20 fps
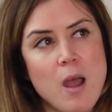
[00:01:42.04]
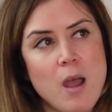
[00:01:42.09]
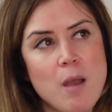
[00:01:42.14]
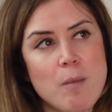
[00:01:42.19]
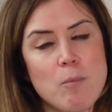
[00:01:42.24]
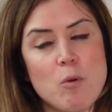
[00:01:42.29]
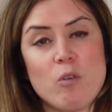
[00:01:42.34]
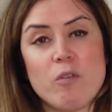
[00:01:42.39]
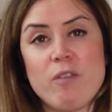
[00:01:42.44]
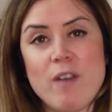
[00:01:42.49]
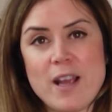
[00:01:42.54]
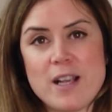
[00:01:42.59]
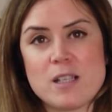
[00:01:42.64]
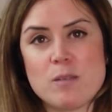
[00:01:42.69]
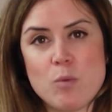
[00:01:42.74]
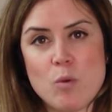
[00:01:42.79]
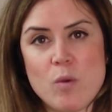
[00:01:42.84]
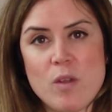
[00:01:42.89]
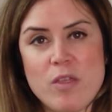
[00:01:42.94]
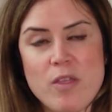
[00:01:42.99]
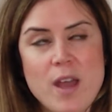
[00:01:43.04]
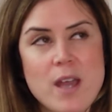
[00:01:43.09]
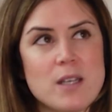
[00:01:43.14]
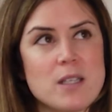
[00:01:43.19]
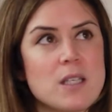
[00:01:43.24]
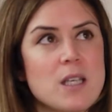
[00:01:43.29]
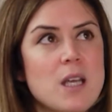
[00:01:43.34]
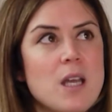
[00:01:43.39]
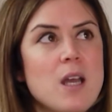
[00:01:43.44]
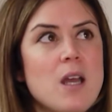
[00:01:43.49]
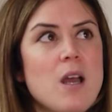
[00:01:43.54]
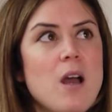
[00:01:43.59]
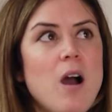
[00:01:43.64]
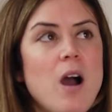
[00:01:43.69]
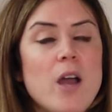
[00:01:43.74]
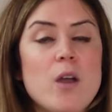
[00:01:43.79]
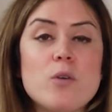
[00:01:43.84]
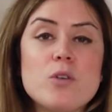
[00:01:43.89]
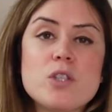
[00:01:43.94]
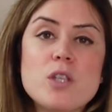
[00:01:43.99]
more flexible with that.
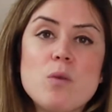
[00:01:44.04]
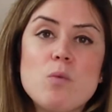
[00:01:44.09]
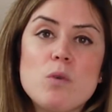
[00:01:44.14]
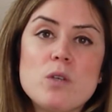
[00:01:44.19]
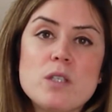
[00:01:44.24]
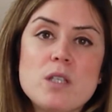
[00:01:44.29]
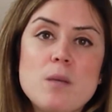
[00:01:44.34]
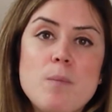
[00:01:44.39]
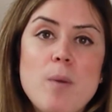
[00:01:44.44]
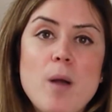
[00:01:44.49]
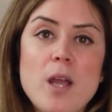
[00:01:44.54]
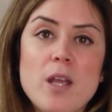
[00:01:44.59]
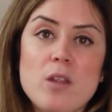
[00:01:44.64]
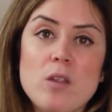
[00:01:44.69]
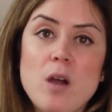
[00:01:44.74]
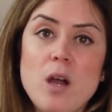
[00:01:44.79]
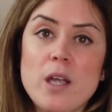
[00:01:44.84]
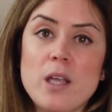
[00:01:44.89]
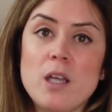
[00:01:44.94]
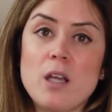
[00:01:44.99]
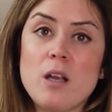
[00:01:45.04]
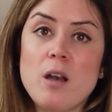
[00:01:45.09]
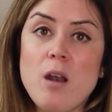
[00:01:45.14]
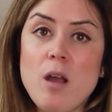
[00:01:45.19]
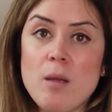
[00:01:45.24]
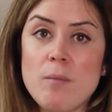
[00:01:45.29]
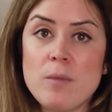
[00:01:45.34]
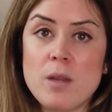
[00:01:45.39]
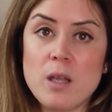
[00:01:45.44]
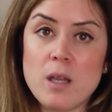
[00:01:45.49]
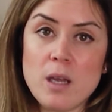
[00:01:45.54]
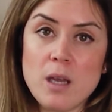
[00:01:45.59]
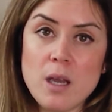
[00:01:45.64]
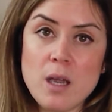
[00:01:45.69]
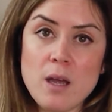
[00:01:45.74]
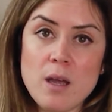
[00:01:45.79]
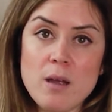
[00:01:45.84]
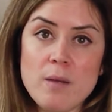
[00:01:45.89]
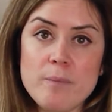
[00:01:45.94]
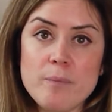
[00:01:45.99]
I also wanted a bike that I could climb
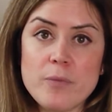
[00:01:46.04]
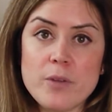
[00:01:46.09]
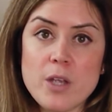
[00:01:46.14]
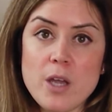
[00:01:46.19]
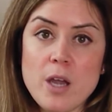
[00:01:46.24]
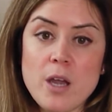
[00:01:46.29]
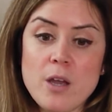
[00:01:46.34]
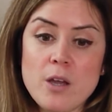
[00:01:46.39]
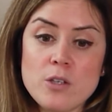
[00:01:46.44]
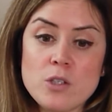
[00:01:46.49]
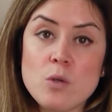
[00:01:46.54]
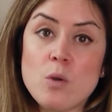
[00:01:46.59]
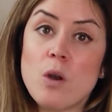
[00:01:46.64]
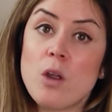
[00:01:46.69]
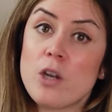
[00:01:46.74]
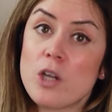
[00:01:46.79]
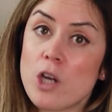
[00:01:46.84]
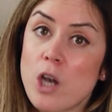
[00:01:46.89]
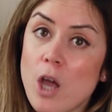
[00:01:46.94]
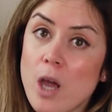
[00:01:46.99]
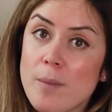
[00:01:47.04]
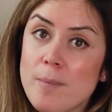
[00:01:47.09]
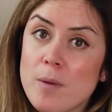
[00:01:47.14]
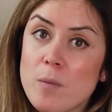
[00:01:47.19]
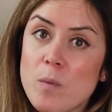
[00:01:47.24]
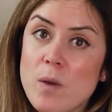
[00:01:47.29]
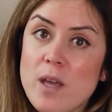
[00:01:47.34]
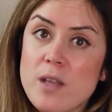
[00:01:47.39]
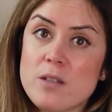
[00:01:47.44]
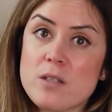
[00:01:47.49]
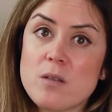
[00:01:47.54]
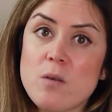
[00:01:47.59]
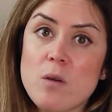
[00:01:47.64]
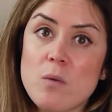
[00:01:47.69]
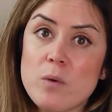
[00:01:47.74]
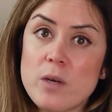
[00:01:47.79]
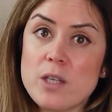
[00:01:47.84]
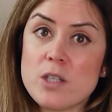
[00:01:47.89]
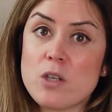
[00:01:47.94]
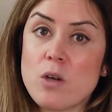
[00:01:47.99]
do a lot of climbing with, so I
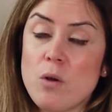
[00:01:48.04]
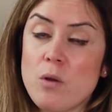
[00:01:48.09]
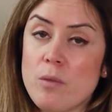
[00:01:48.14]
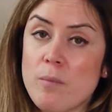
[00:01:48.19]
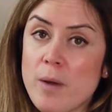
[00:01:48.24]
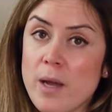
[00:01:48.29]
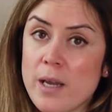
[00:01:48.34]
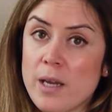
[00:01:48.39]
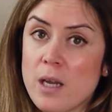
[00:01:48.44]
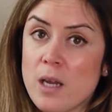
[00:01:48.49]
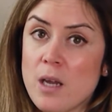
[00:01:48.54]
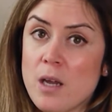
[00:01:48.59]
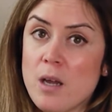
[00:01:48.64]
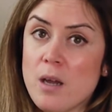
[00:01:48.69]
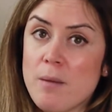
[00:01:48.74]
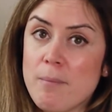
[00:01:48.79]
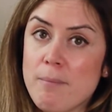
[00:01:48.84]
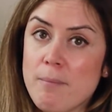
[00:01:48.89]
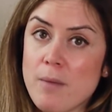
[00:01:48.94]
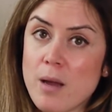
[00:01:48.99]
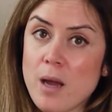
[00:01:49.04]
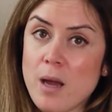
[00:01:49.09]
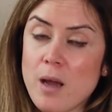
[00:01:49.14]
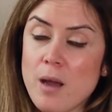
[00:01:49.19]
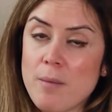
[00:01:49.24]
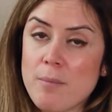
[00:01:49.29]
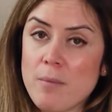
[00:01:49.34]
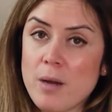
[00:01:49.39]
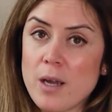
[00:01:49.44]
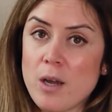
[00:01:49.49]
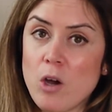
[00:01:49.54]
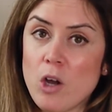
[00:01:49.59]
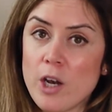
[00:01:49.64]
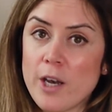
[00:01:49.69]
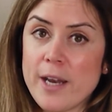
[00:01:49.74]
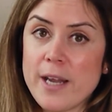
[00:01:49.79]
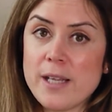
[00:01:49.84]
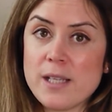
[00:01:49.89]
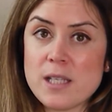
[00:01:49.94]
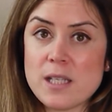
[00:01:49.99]
wanted to go on my
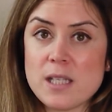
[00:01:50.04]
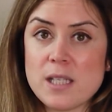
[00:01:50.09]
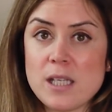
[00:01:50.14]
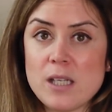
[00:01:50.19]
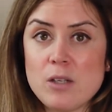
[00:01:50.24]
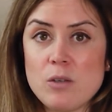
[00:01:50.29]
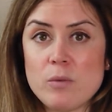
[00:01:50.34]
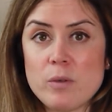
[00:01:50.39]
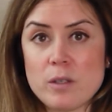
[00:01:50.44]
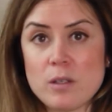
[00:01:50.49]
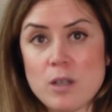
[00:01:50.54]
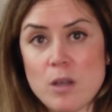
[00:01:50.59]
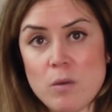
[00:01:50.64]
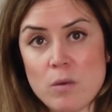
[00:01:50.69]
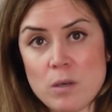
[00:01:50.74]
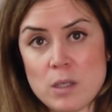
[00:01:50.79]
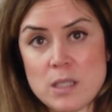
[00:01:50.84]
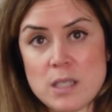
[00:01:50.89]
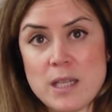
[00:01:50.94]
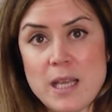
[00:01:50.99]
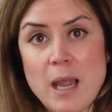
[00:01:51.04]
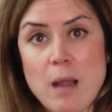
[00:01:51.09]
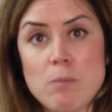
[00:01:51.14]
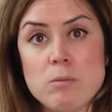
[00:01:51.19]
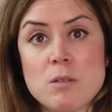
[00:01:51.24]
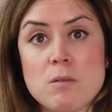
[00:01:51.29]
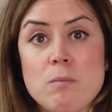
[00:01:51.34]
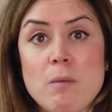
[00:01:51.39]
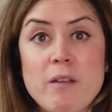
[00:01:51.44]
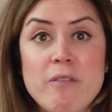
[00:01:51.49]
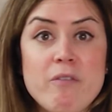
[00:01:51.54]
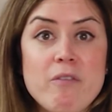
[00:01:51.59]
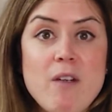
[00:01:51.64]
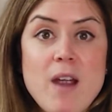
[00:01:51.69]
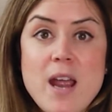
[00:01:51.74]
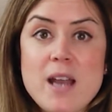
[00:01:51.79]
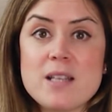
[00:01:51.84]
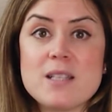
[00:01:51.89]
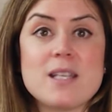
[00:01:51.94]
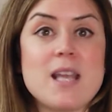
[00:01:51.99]
holidays still and go into the Alps with my
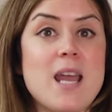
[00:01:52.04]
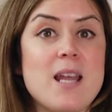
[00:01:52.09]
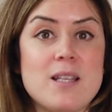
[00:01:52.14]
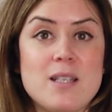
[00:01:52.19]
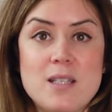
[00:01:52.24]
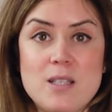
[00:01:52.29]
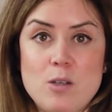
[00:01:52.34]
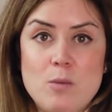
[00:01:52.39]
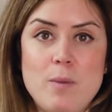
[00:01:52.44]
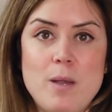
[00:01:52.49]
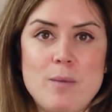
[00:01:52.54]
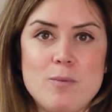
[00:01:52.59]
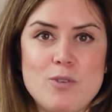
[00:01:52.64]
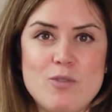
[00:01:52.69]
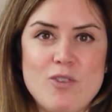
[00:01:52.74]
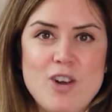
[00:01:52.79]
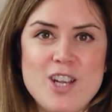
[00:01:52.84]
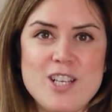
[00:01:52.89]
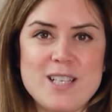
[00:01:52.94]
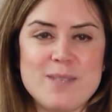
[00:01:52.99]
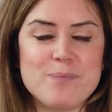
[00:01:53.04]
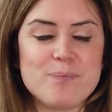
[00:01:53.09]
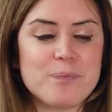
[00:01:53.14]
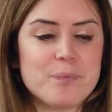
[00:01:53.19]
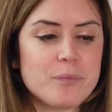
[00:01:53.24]
friends and still be able to ride it.